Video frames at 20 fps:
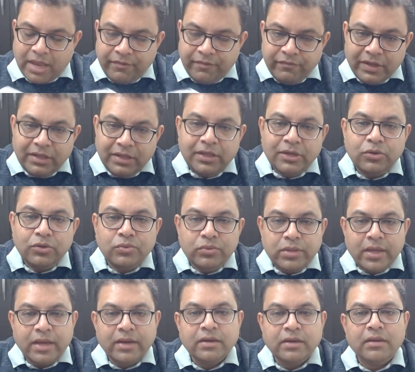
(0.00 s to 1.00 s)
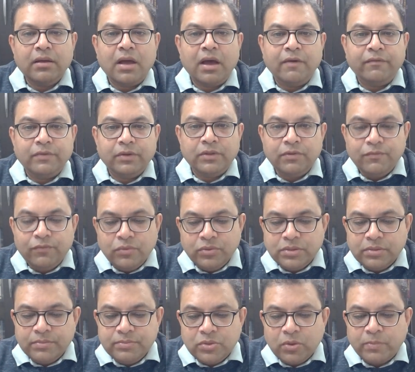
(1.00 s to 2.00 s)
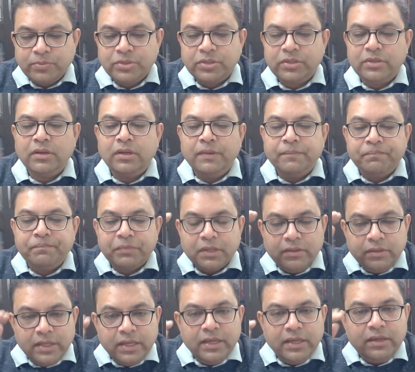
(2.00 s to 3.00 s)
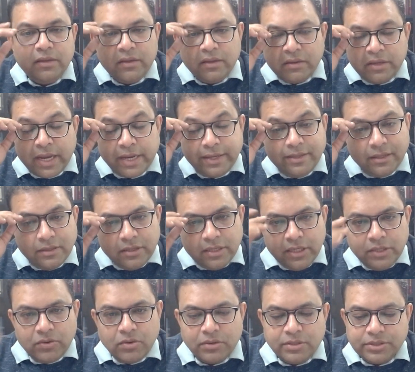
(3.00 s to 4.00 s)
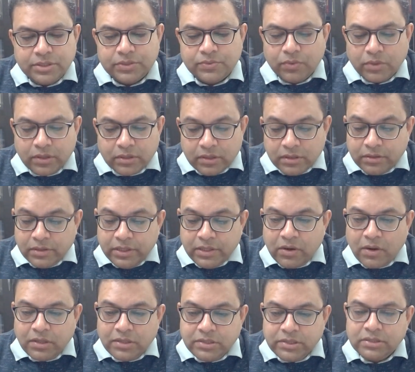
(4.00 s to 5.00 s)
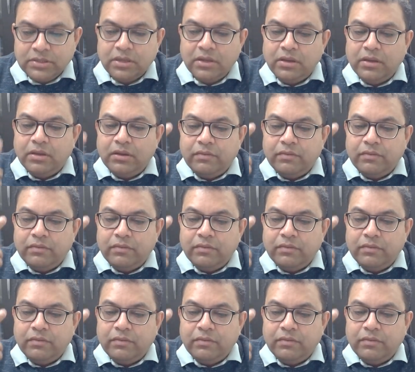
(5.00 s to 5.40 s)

And when they do that, after the fourth absorption, they get the three knowledges. What are the three knowledges?